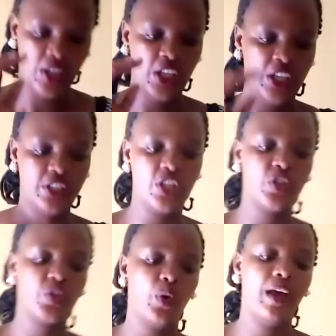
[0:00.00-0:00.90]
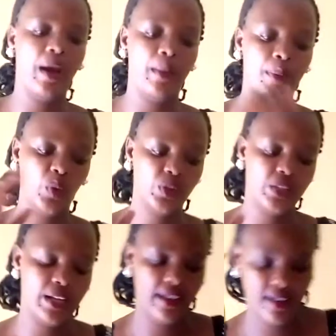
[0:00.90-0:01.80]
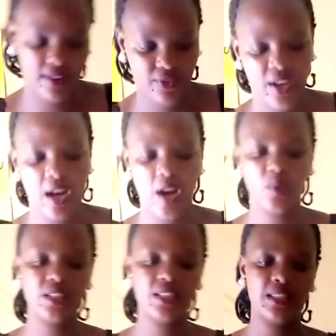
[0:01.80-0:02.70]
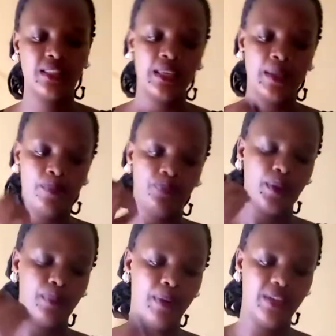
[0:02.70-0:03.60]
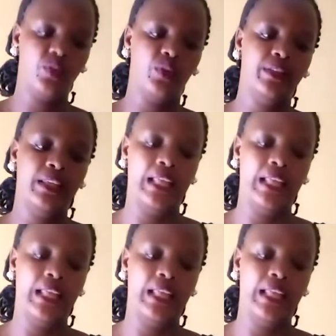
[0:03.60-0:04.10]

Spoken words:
It is all about love. How this person